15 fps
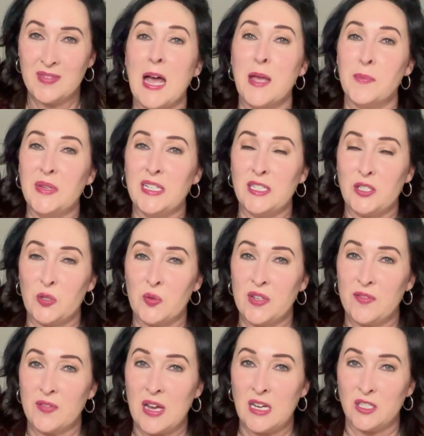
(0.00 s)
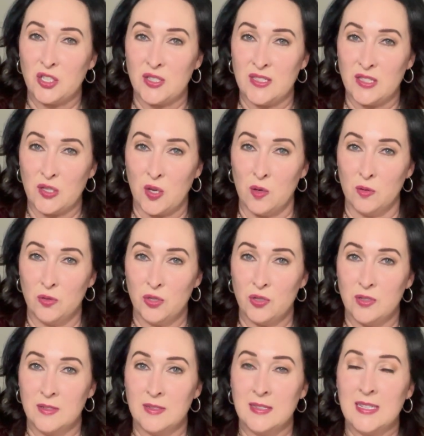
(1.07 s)
I'm an intuitive consciousness
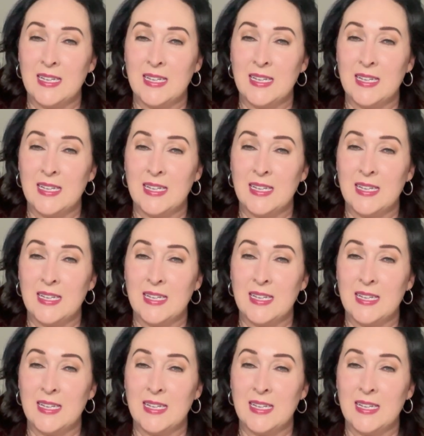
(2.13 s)
coach,